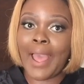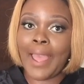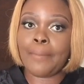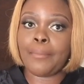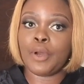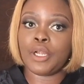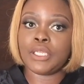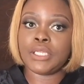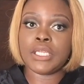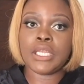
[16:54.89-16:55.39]

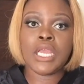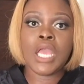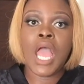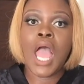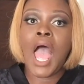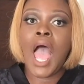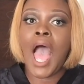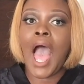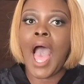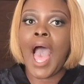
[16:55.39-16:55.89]
my body,
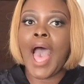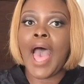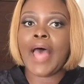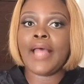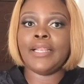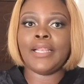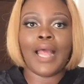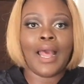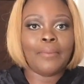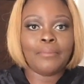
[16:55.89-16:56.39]

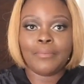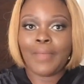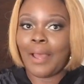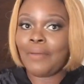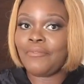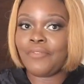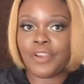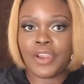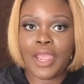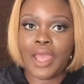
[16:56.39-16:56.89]
and
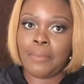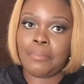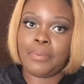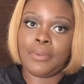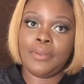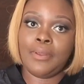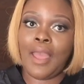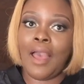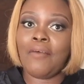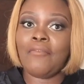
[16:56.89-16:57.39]
I'm very
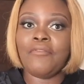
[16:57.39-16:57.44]
happy.